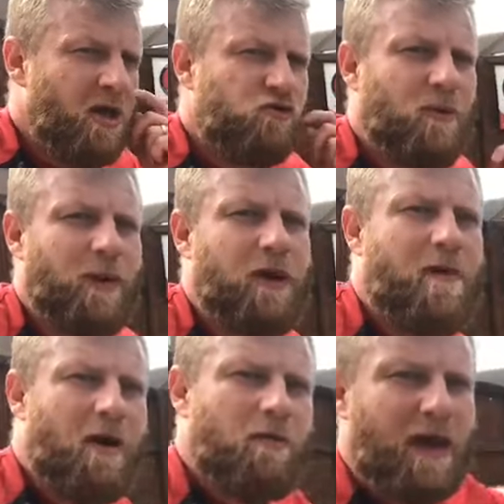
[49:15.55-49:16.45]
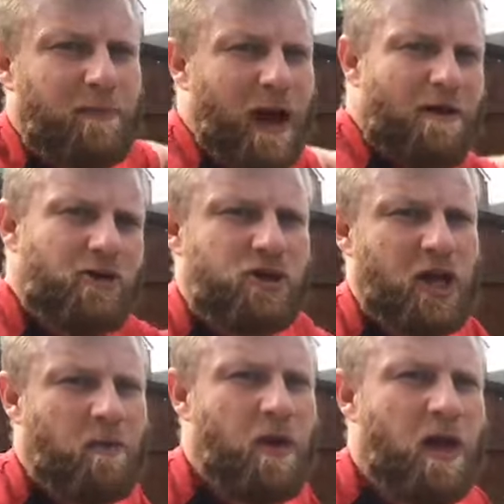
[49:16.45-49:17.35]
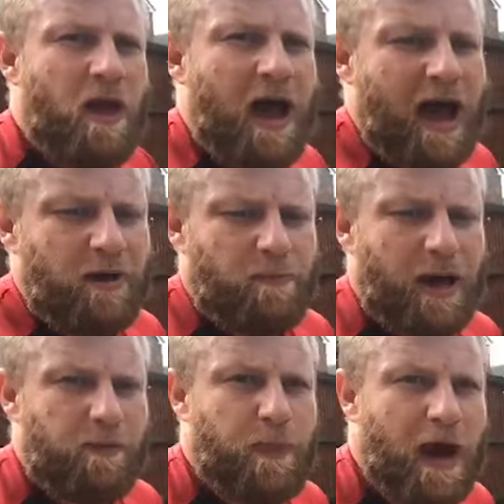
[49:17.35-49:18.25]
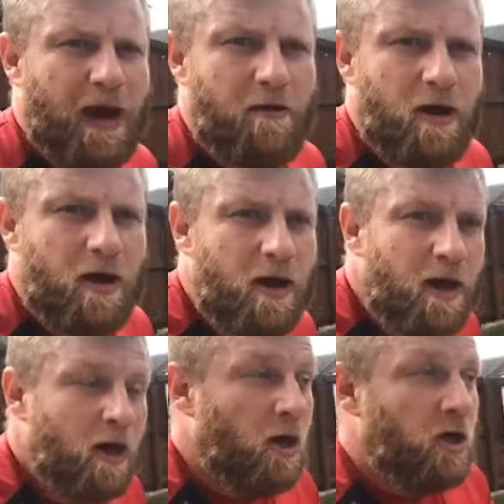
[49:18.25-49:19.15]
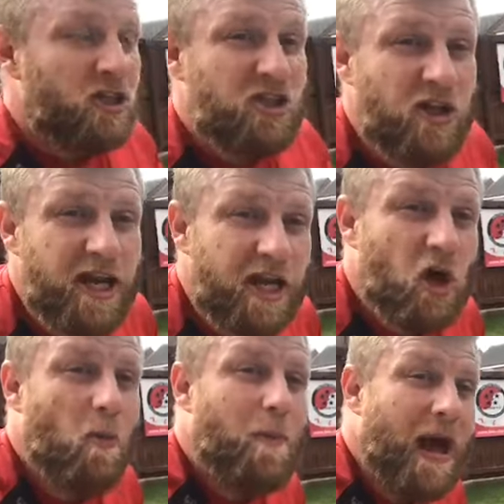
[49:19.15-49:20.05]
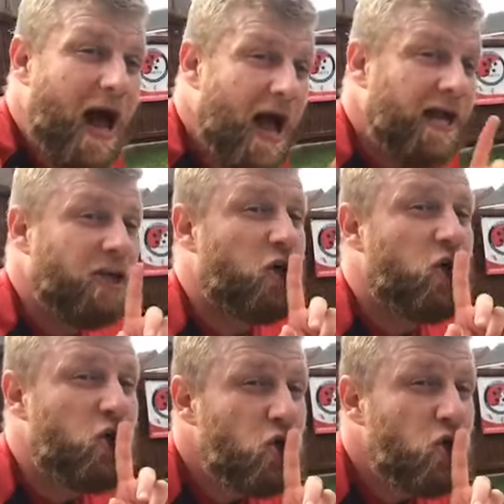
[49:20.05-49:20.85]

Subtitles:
Dribbling around that pirate ship. And bad pirate, sneak up behind.